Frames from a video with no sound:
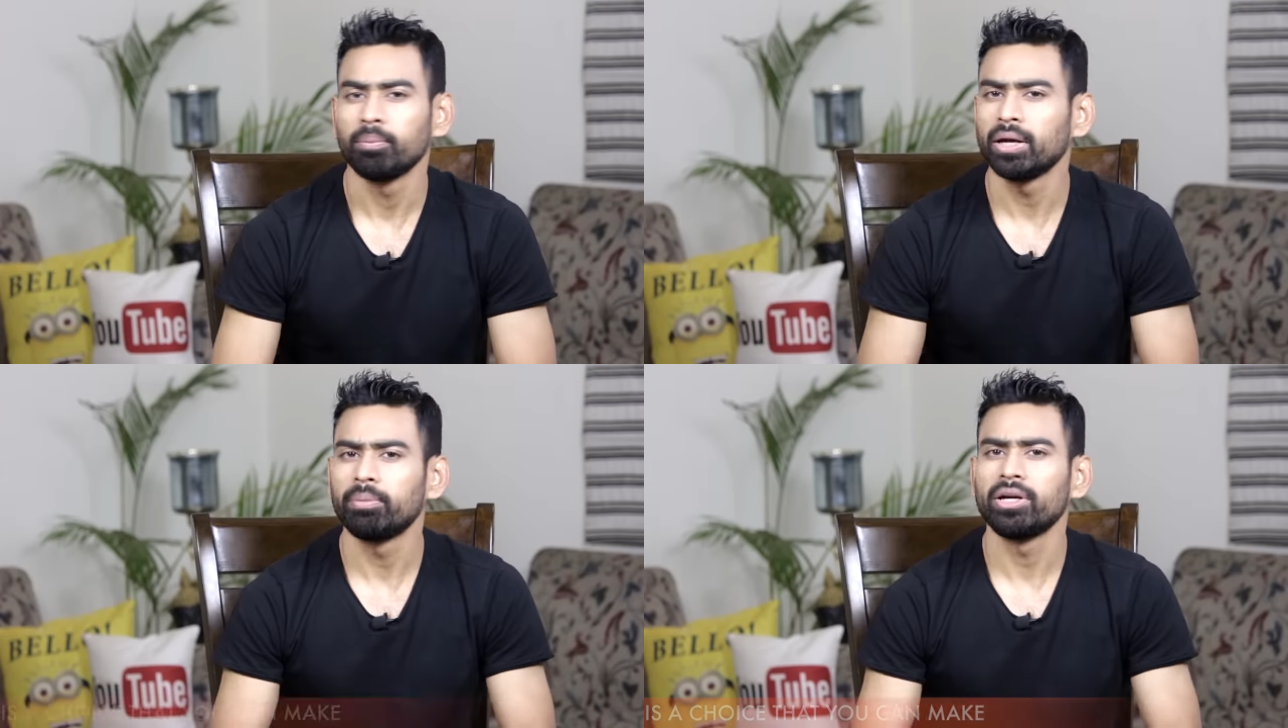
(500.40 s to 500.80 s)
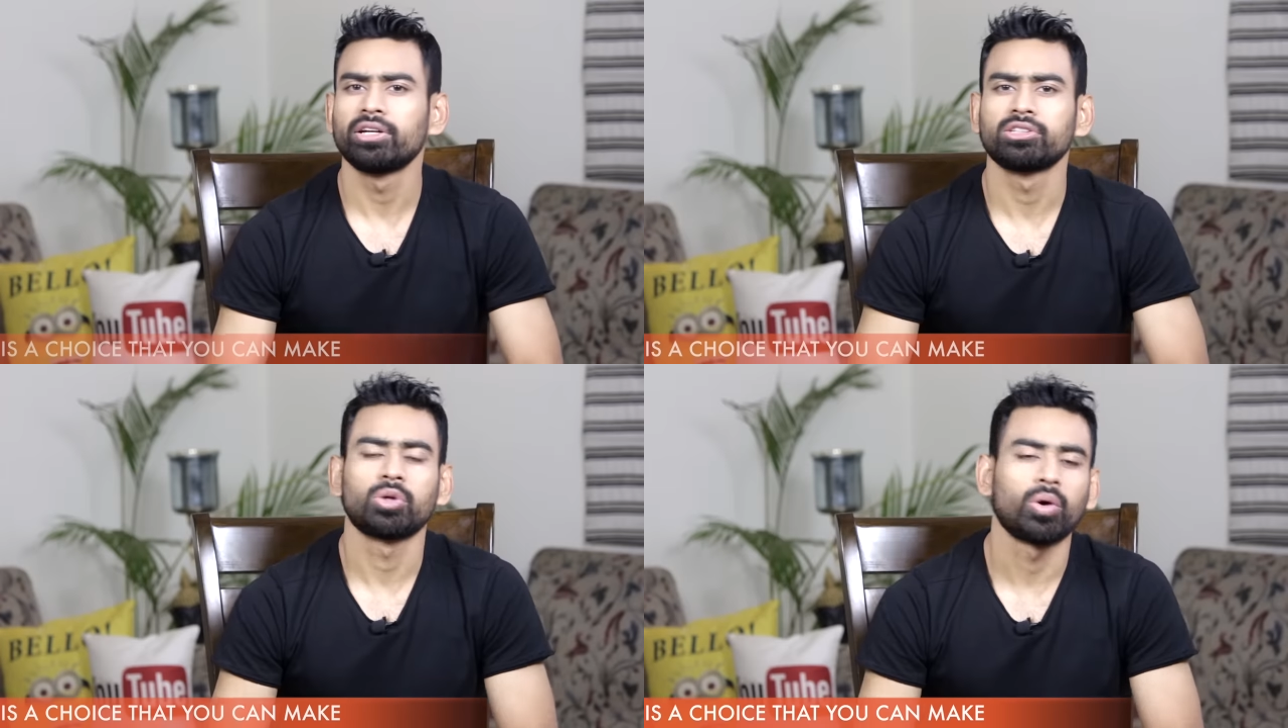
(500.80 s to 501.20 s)
Maybe it
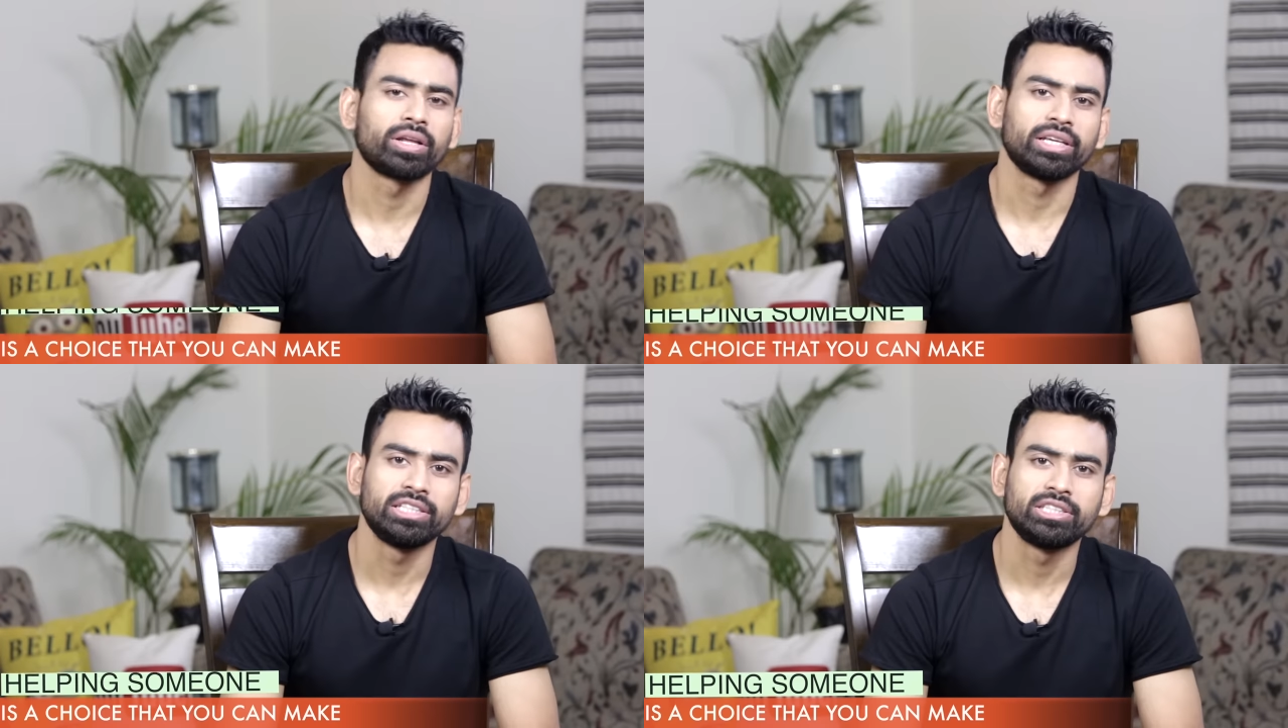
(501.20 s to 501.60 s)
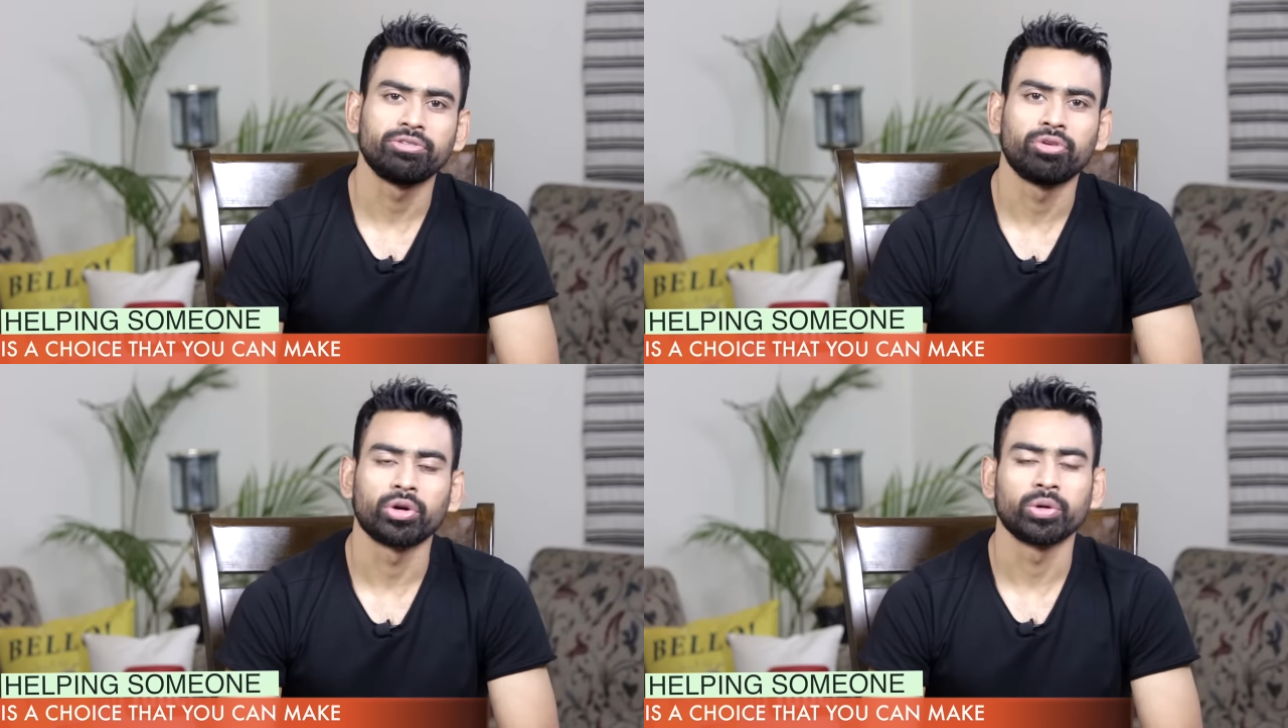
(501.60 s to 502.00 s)
is not easy
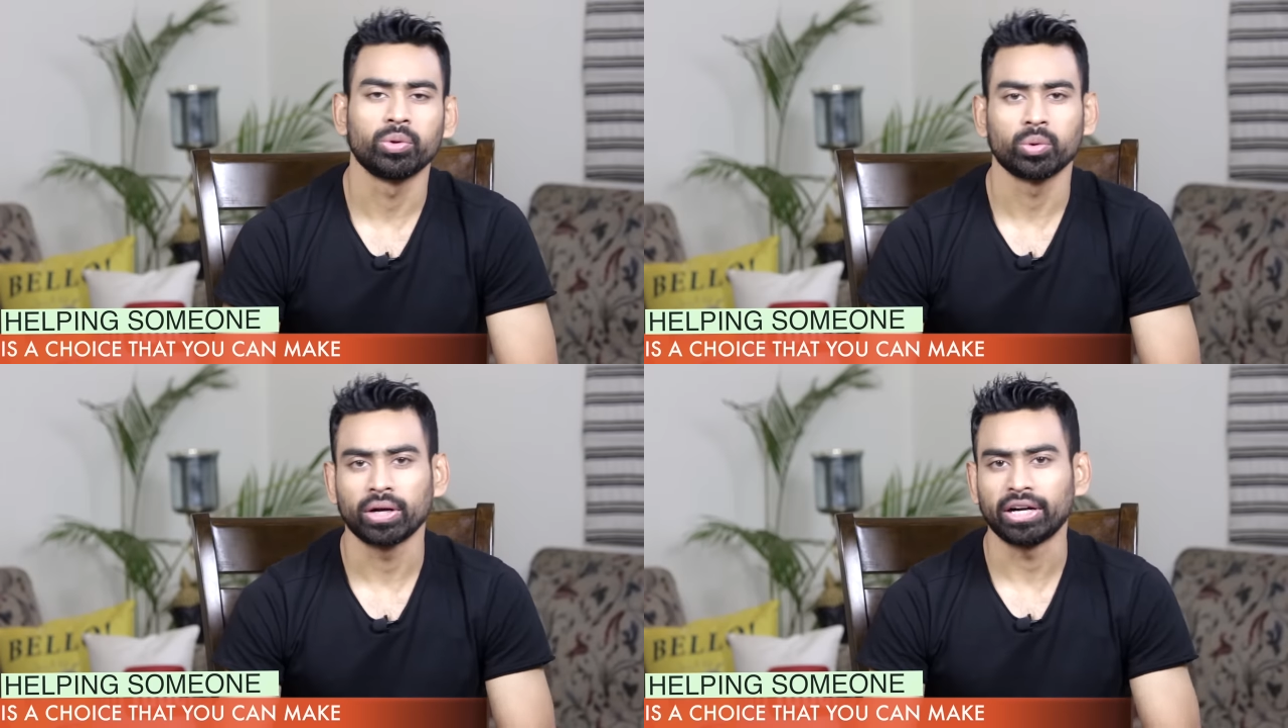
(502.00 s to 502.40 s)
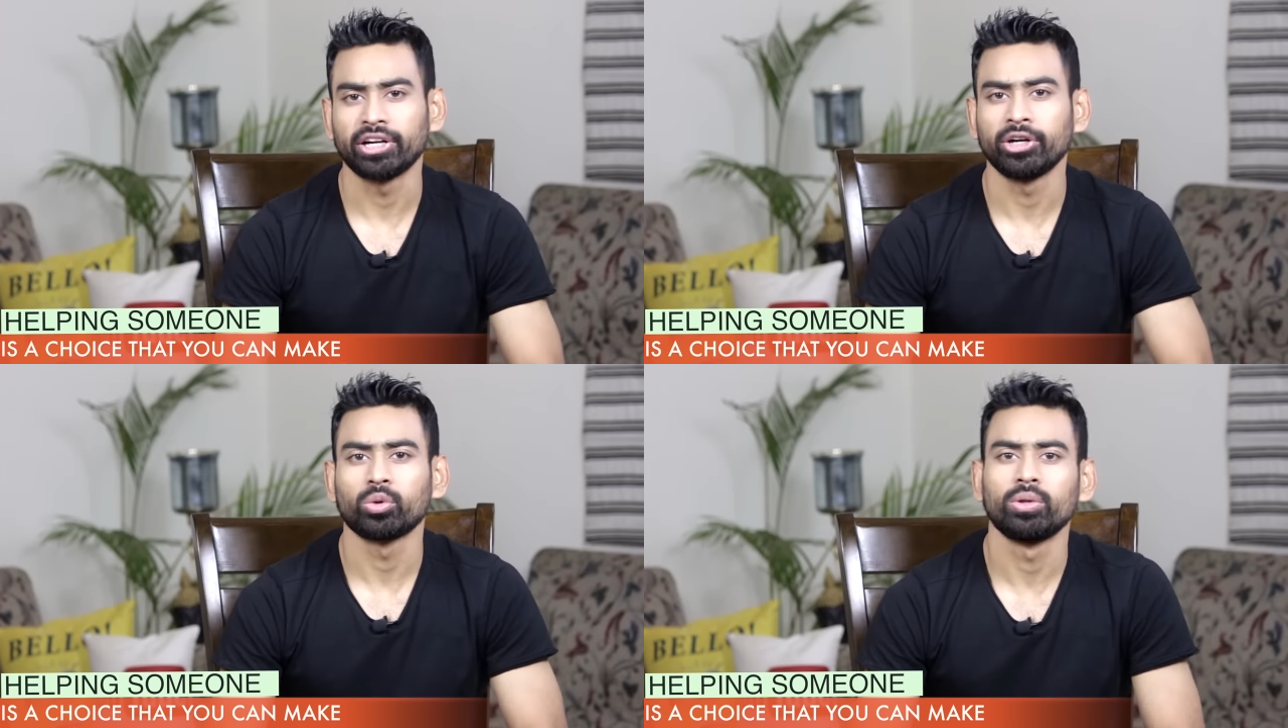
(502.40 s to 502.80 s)
for you to get
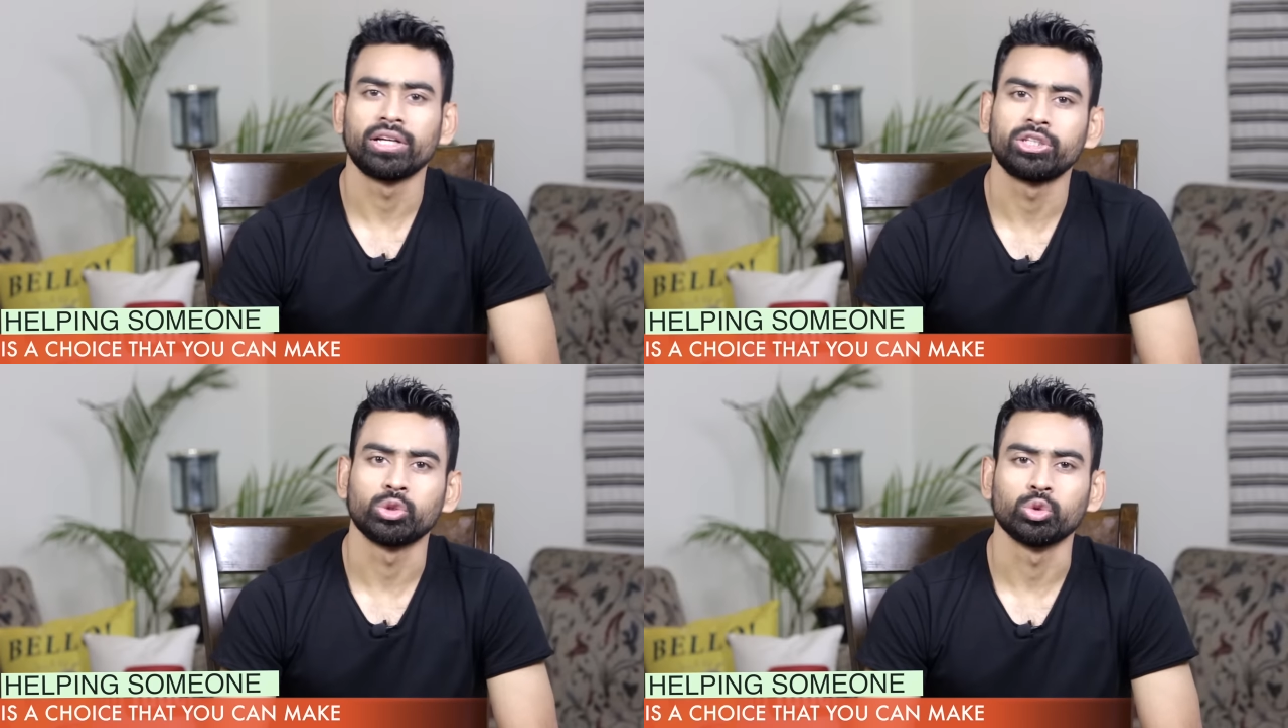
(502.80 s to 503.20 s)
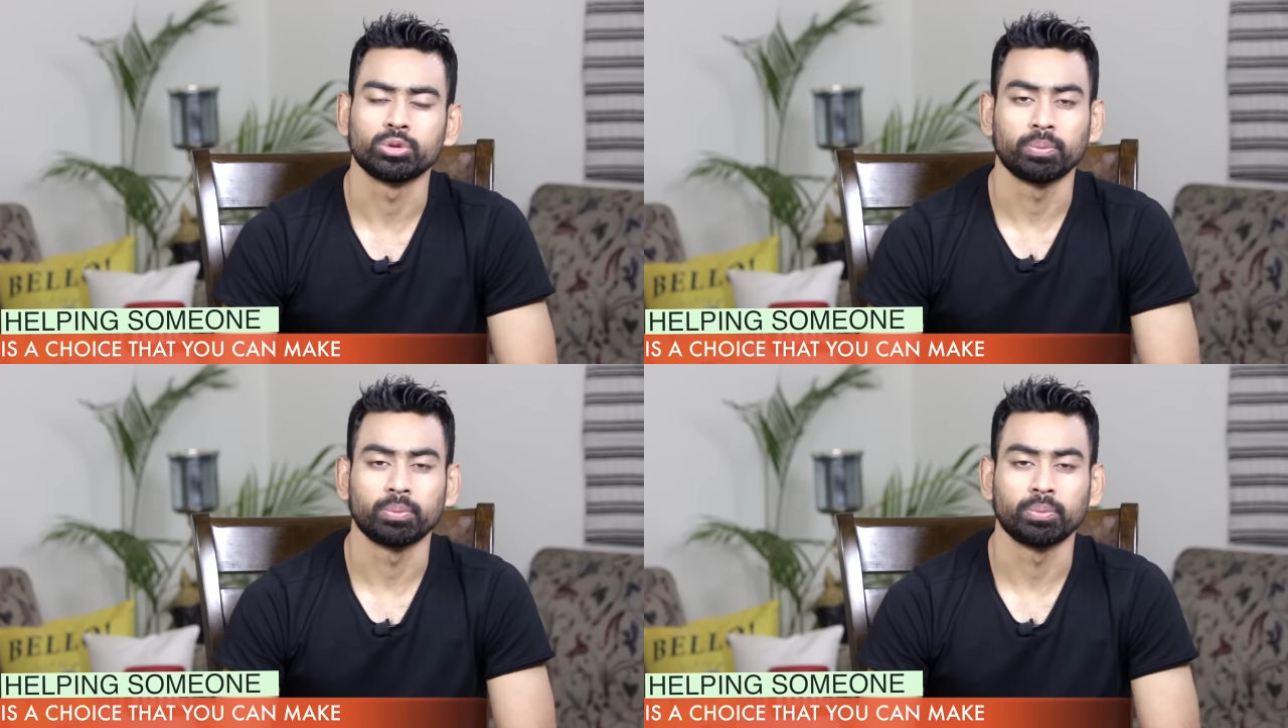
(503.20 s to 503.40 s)
into their shoes,